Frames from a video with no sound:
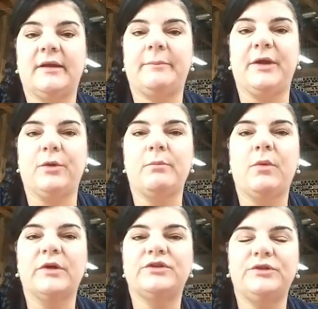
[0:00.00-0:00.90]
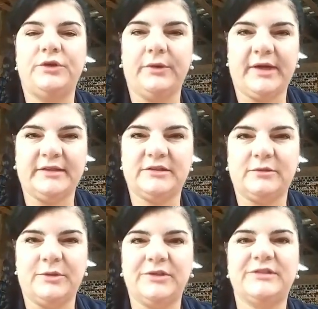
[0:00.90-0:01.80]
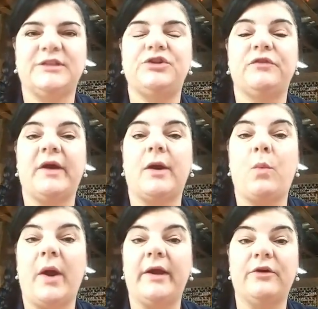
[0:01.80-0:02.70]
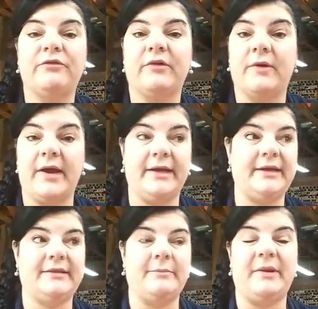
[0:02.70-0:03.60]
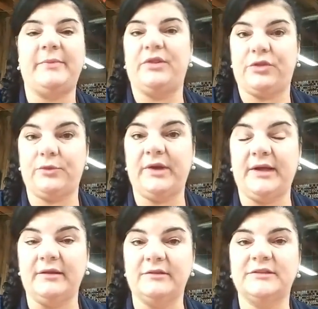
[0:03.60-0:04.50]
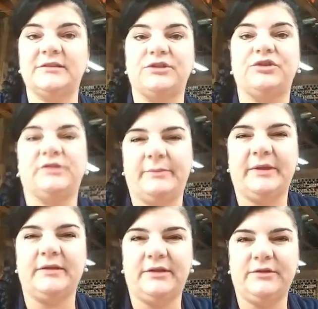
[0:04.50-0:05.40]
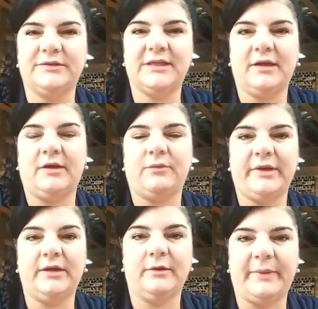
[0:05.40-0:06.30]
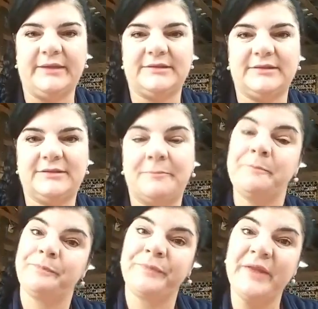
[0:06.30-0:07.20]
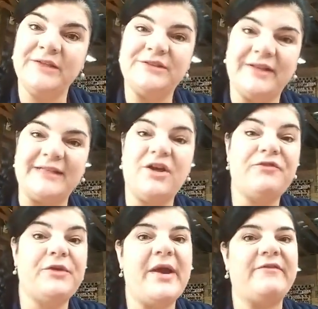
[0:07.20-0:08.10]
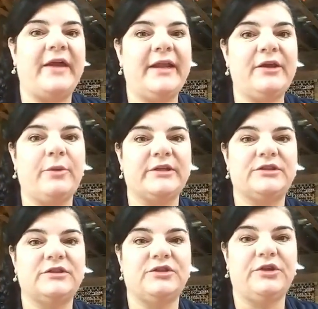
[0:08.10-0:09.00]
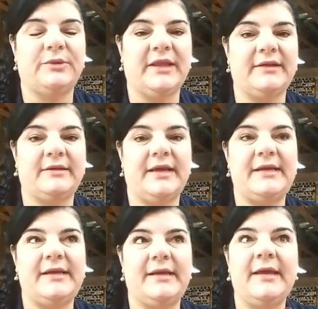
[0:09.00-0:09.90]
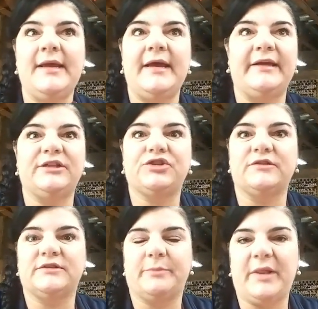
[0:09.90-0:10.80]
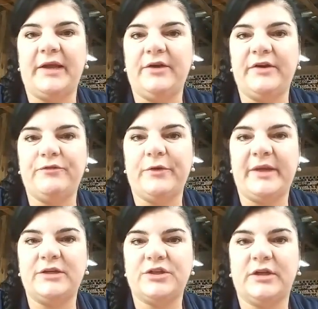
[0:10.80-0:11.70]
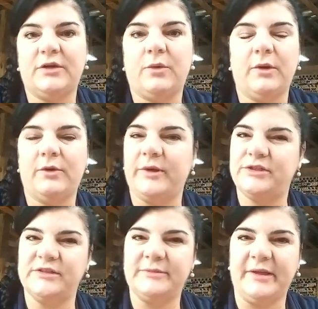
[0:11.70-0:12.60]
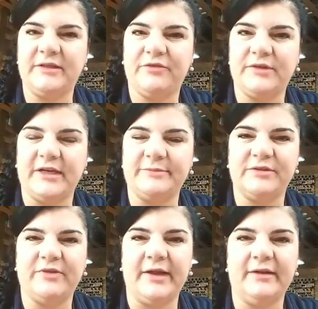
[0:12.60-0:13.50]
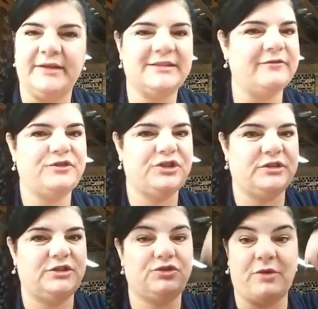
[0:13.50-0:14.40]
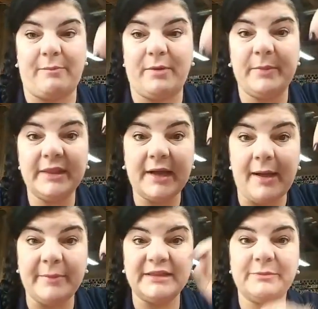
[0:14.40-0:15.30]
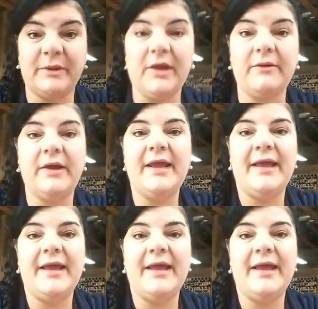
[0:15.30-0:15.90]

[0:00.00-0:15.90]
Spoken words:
appear more to your customers that you've got a wider variety than maybe the 3 colors that you're typically using on a regular basis. So that's all. If you have any questions or you would like any additional supplier information or questions about different types of vinyl and stuff, just drop them in the comments below